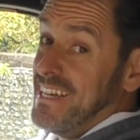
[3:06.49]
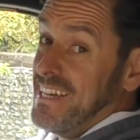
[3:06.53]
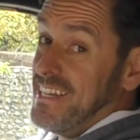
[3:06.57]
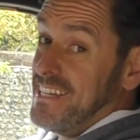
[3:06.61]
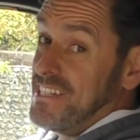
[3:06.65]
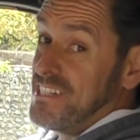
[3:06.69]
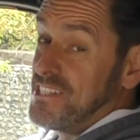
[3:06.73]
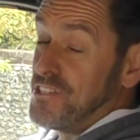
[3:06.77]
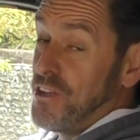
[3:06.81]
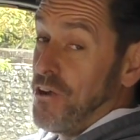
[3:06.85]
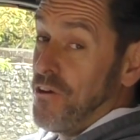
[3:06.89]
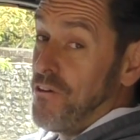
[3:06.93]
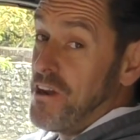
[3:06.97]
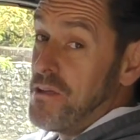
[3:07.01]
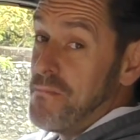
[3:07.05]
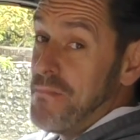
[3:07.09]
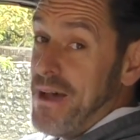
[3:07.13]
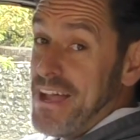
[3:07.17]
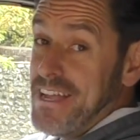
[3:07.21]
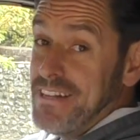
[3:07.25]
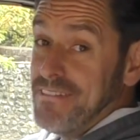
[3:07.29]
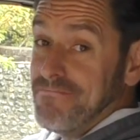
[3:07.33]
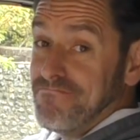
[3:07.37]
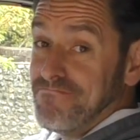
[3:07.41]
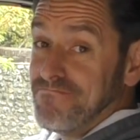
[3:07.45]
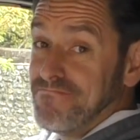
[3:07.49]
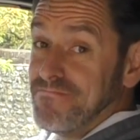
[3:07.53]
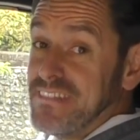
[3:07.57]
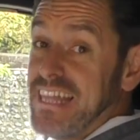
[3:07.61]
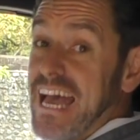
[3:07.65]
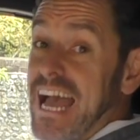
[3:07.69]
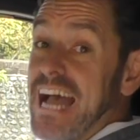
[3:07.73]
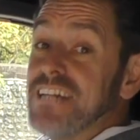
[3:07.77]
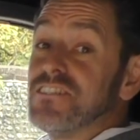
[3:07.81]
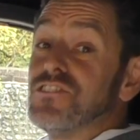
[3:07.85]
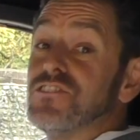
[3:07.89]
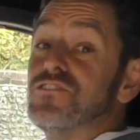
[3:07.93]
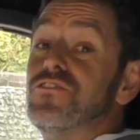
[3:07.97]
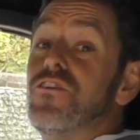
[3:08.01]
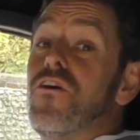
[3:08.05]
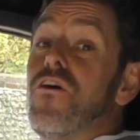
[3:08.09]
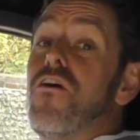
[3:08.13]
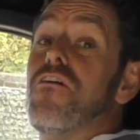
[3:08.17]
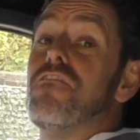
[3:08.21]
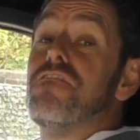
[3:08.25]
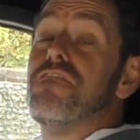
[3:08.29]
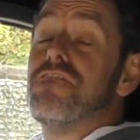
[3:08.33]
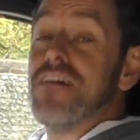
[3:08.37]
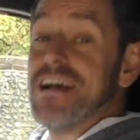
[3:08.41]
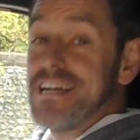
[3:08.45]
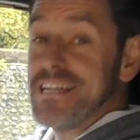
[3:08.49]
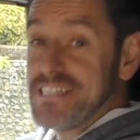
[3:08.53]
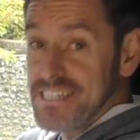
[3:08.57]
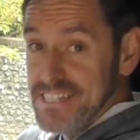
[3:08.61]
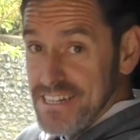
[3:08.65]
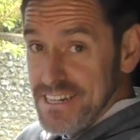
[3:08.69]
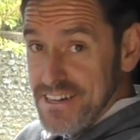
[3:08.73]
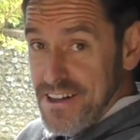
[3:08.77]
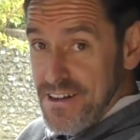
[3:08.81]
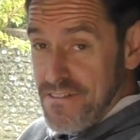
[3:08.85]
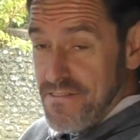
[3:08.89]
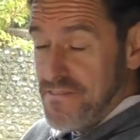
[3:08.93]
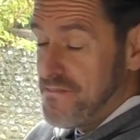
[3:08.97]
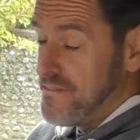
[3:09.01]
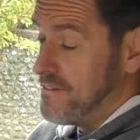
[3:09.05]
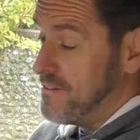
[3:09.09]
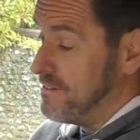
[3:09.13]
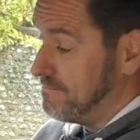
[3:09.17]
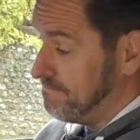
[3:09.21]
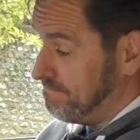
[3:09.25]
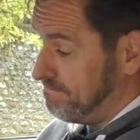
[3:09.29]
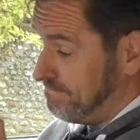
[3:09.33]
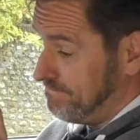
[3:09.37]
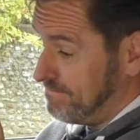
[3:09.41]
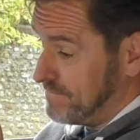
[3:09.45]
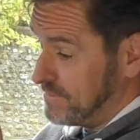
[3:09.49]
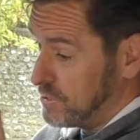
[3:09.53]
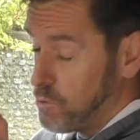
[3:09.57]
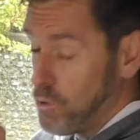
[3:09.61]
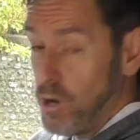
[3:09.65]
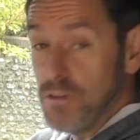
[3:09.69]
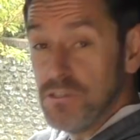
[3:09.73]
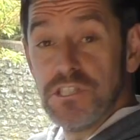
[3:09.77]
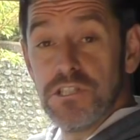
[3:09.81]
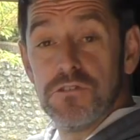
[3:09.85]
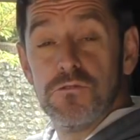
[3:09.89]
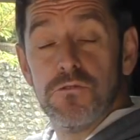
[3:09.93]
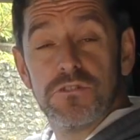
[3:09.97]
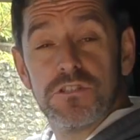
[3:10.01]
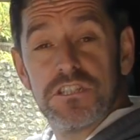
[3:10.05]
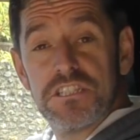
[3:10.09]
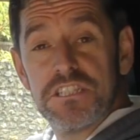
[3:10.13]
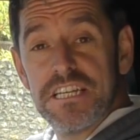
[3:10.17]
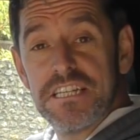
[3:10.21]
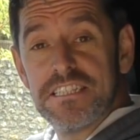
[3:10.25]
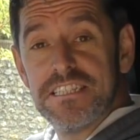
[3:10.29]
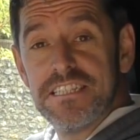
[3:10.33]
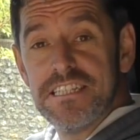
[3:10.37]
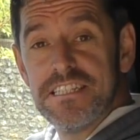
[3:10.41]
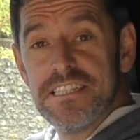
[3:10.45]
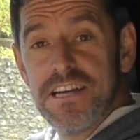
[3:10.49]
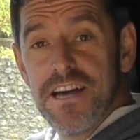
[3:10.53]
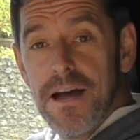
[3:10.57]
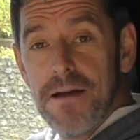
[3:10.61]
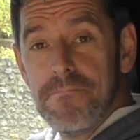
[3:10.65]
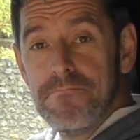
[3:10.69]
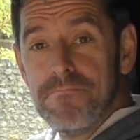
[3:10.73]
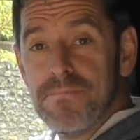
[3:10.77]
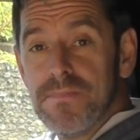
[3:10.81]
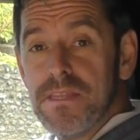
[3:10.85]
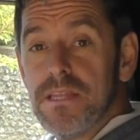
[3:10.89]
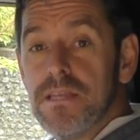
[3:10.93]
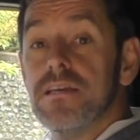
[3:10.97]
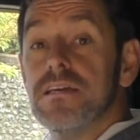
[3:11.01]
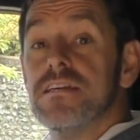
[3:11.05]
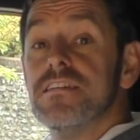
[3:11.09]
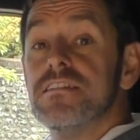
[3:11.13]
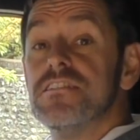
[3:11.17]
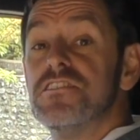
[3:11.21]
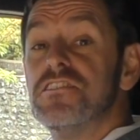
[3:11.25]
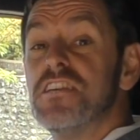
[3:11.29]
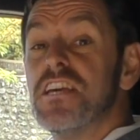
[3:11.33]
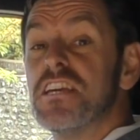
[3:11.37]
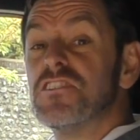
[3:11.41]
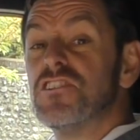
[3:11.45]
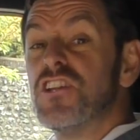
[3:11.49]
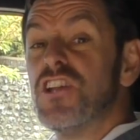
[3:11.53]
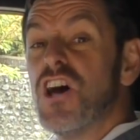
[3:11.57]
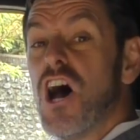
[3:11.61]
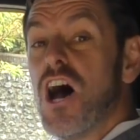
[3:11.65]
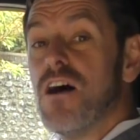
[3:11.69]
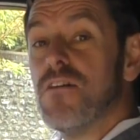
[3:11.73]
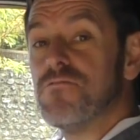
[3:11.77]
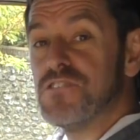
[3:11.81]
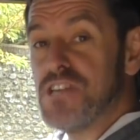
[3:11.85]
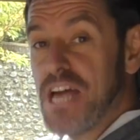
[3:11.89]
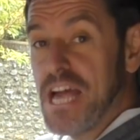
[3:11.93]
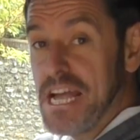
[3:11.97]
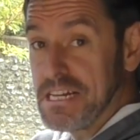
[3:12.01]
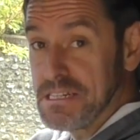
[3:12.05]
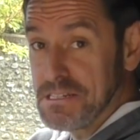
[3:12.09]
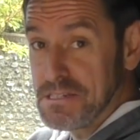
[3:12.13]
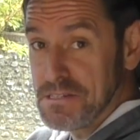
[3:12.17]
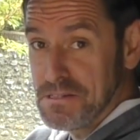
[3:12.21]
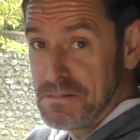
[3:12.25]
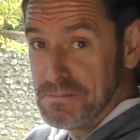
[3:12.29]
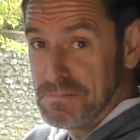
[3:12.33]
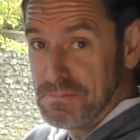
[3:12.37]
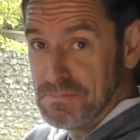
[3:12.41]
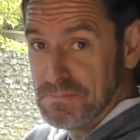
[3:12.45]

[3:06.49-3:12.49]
Sorry mate, that's not fast enough. Quoted 0 to 60 time, 6.5 seconds.